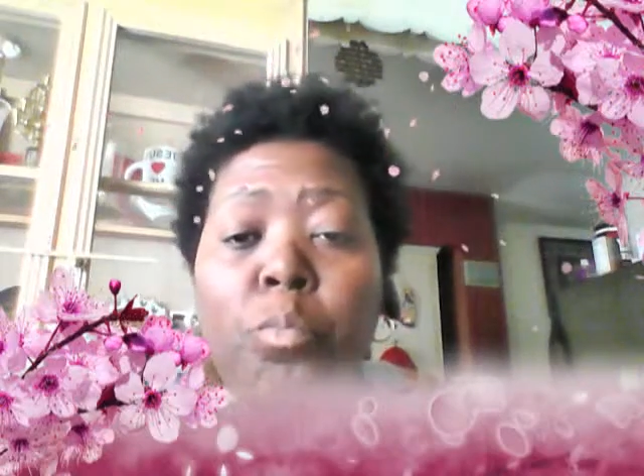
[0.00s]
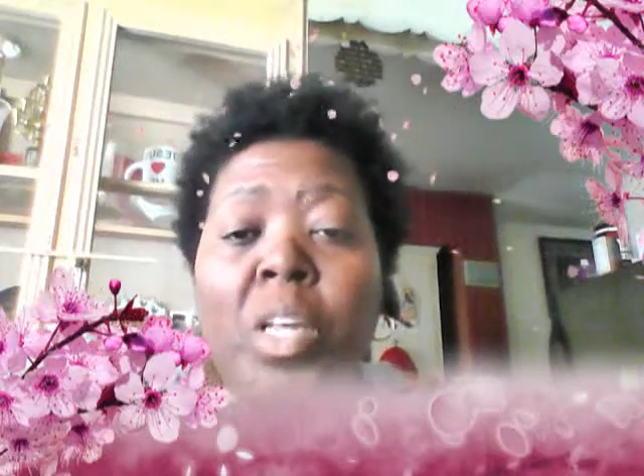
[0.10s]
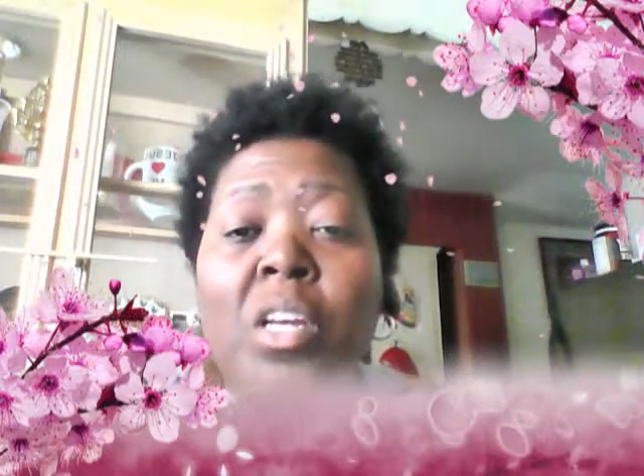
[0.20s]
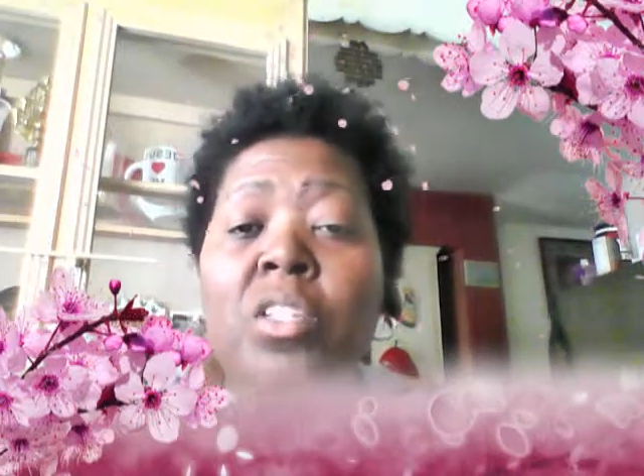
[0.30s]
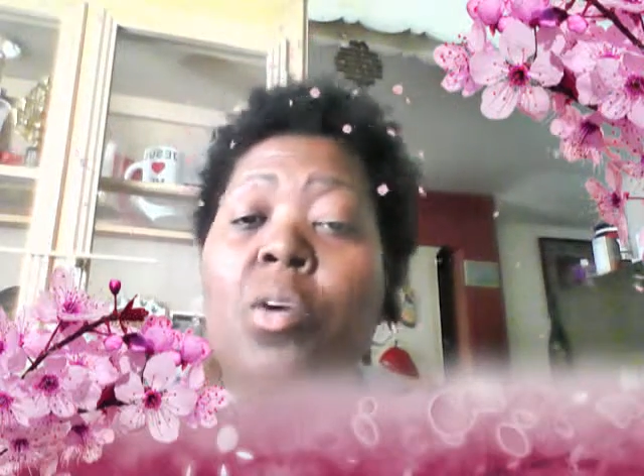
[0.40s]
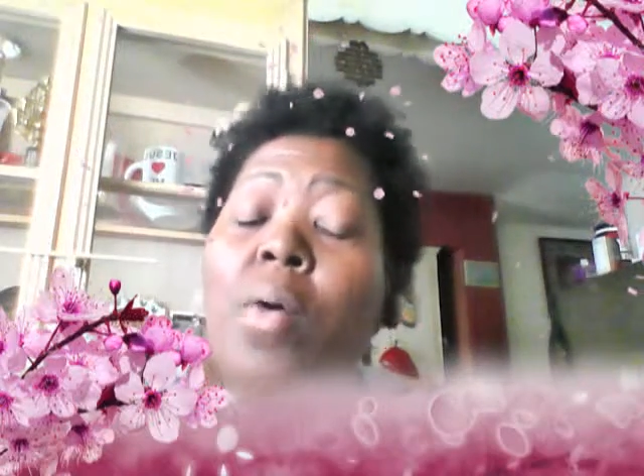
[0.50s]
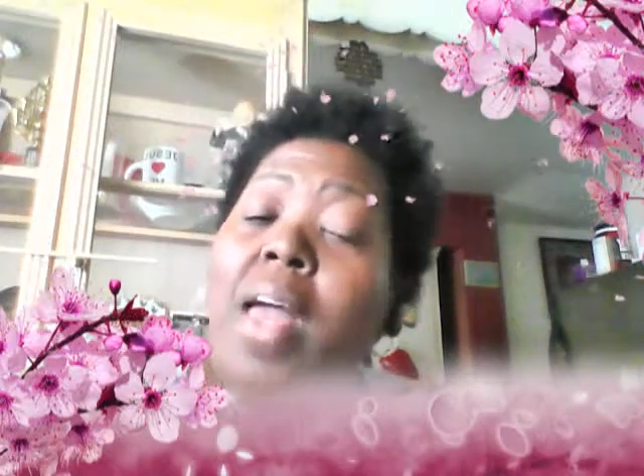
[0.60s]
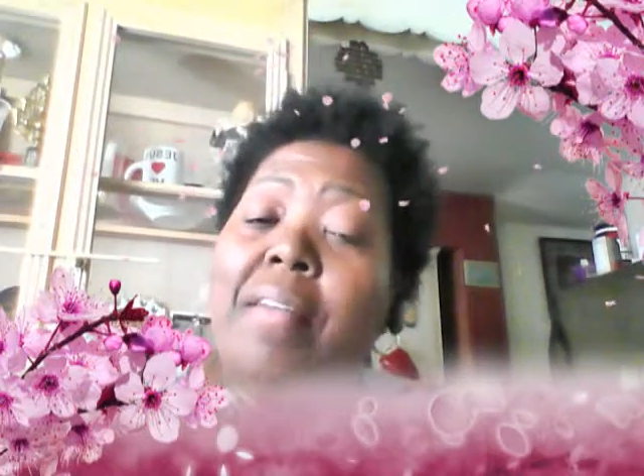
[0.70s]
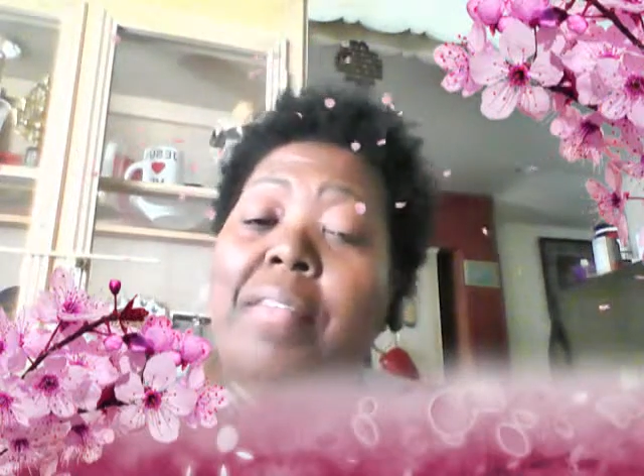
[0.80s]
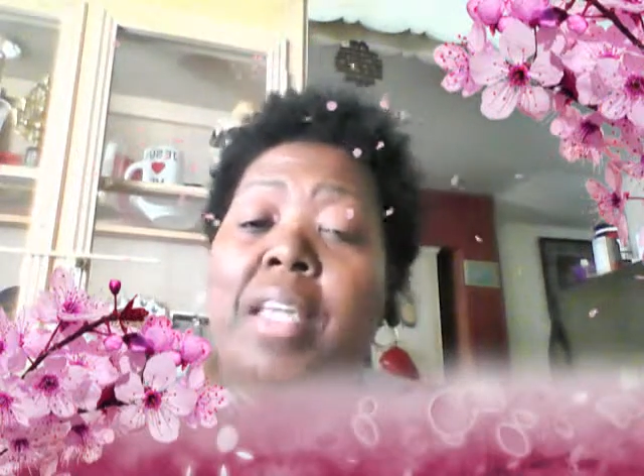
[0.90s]
So I
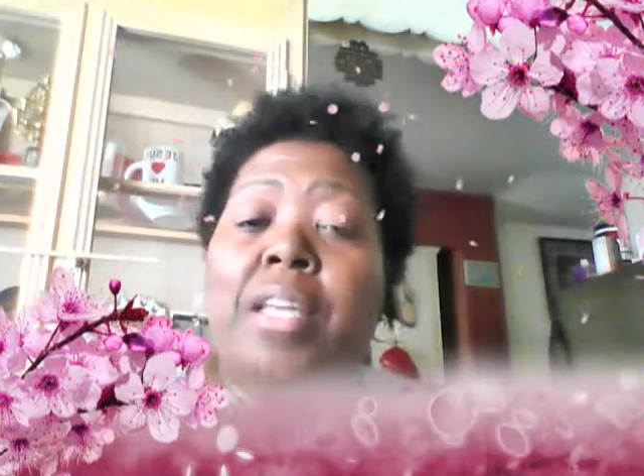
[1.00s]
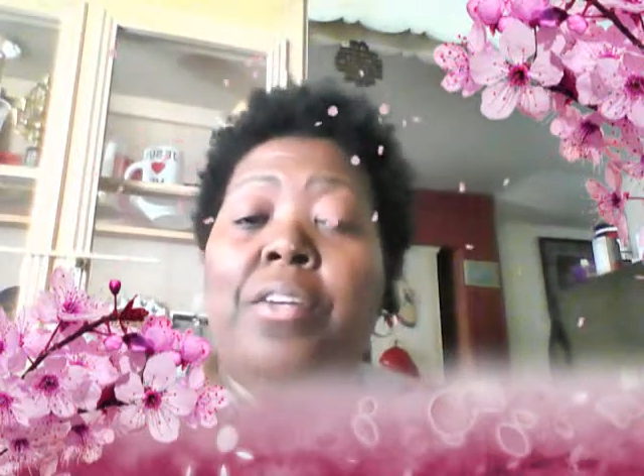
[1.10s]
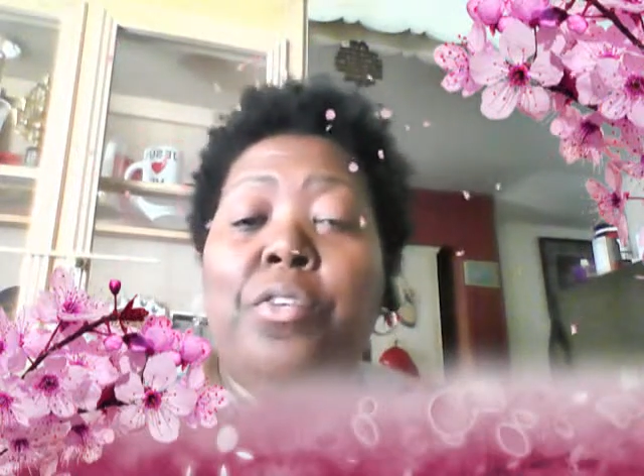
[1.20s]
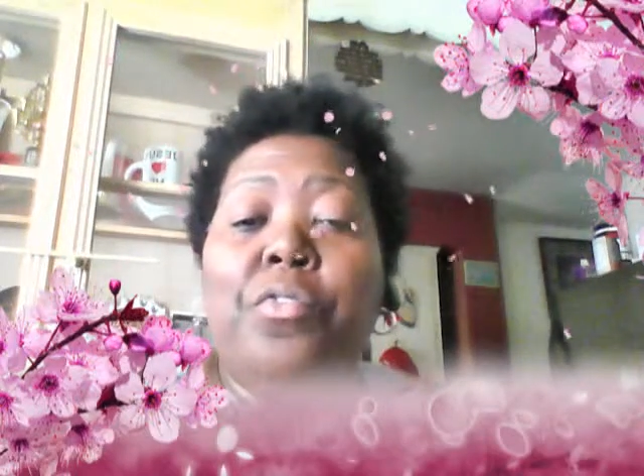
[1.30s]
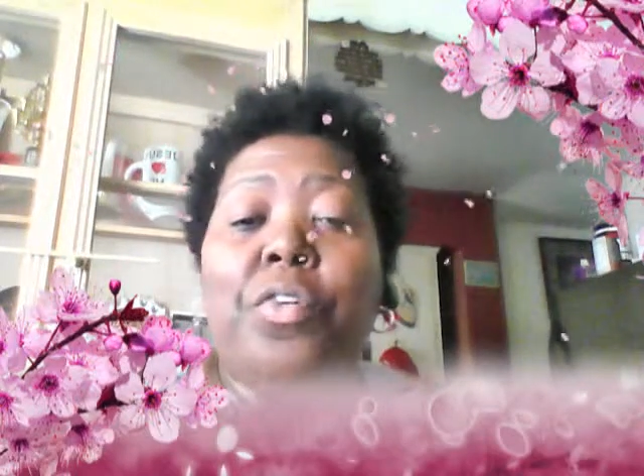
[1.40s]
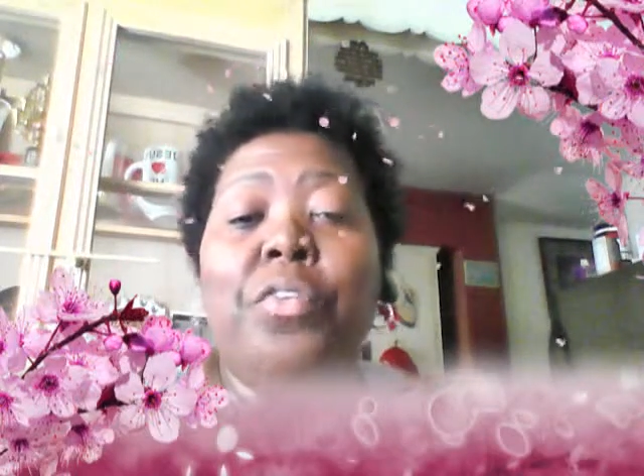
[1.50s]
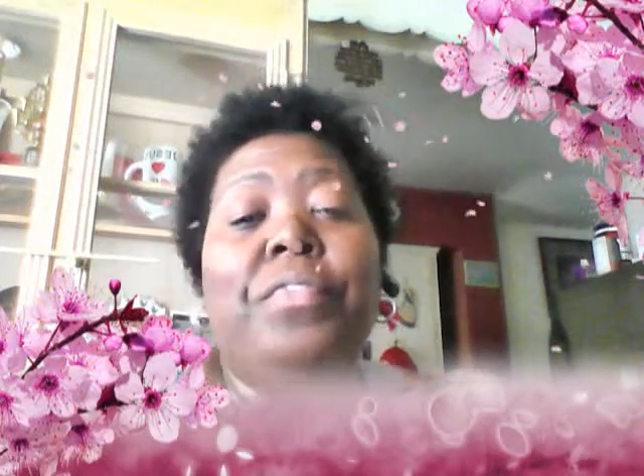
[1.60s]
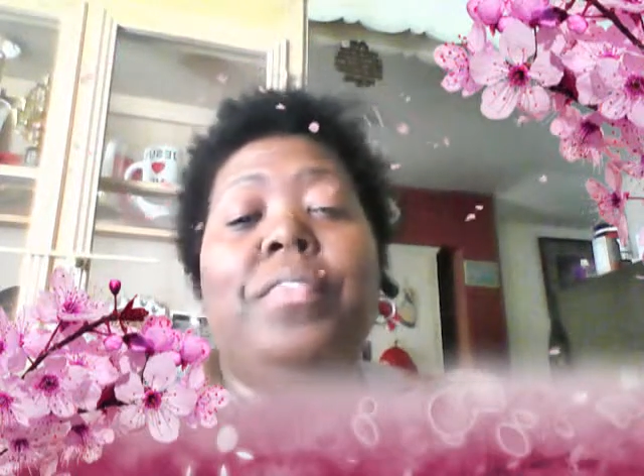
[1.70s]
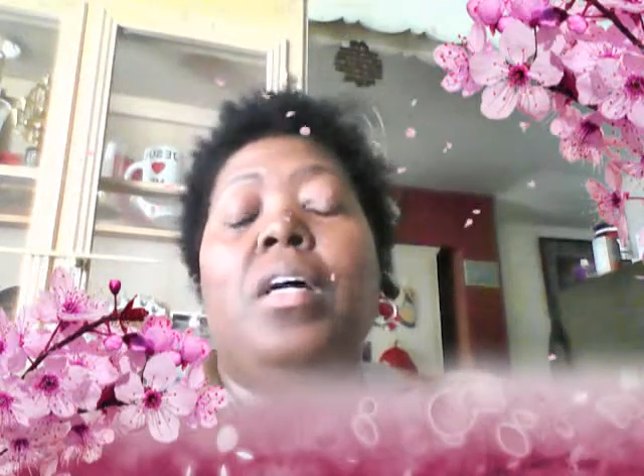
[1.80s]
have to get a new roof.